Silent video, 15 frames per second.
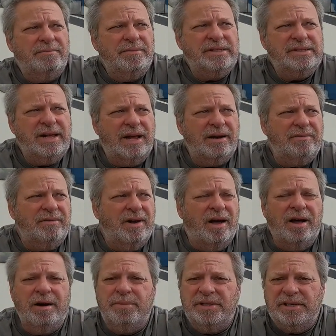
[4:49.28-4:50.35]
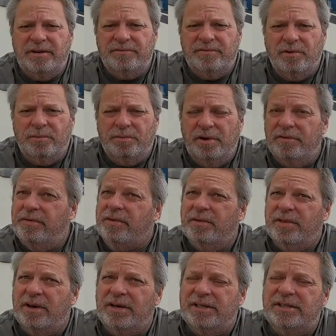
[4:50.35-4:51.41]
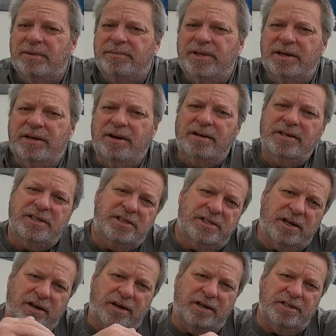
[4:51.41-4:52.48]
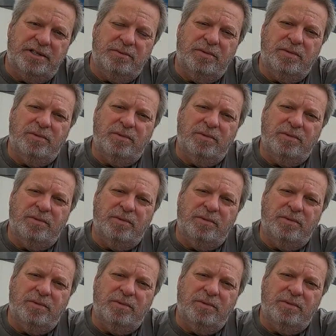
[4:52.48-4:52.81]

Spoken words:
It's not 100% foolproof. There is something called a surge,